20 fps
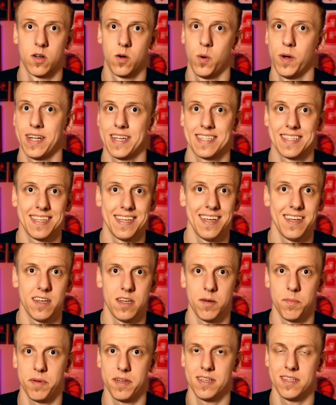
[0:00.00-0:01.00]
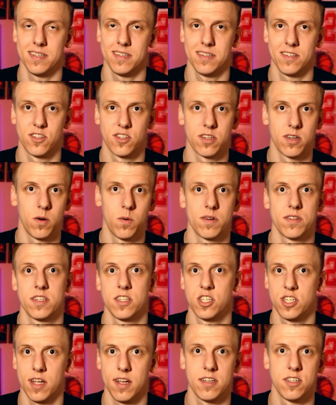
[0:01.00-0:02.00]
quick tip is going
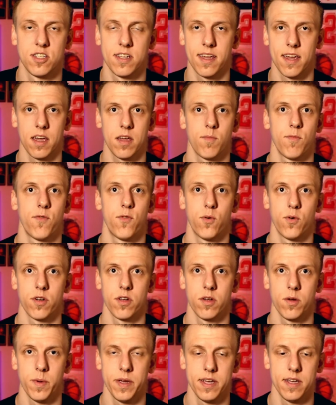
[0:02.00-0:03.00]
to change the game for you